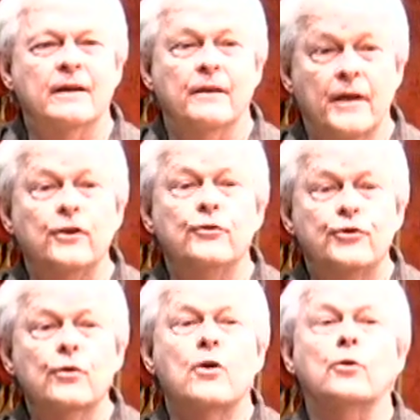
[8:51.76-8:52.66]
that you
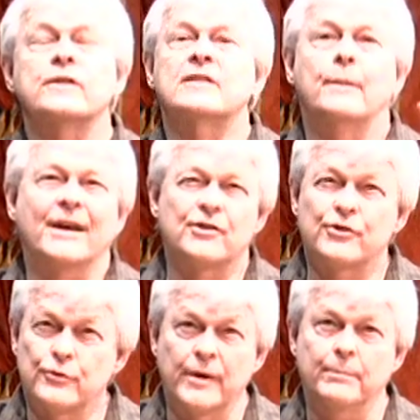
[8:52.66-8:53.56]
do go to some
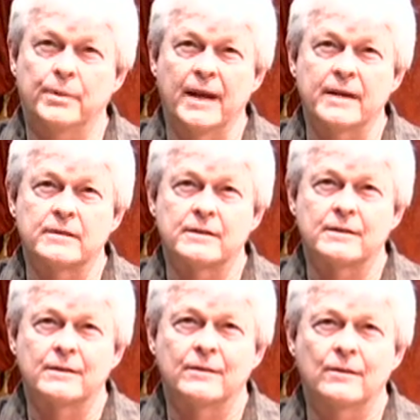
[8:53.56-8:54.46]
extreme
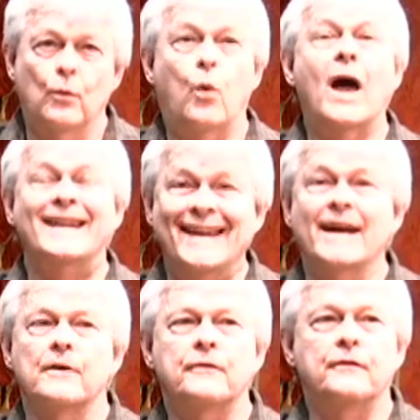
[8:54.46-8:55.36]
place. What
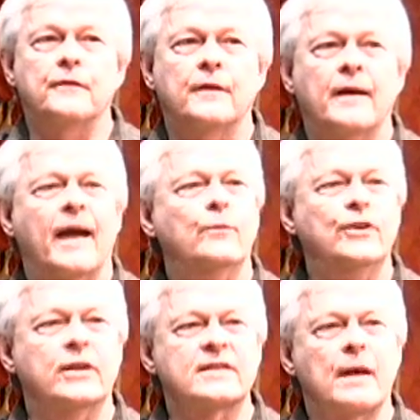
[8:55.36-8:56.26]
if, and we
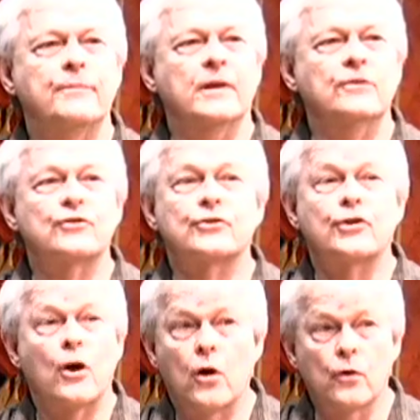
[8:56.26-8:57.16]
did something
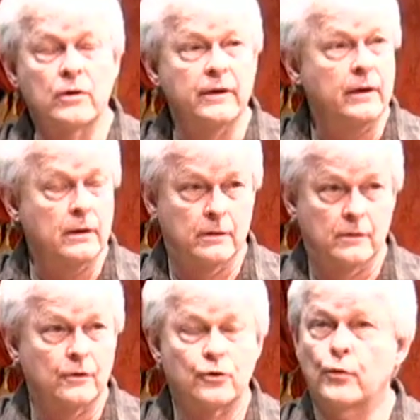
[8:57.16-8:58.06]
totally
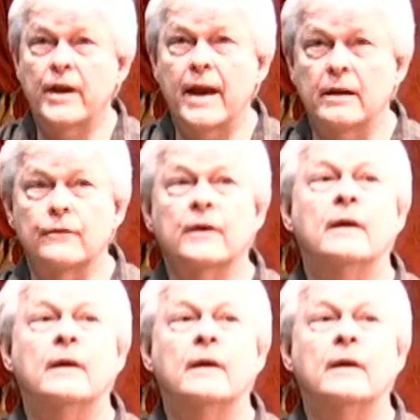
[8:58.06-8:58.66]
creative?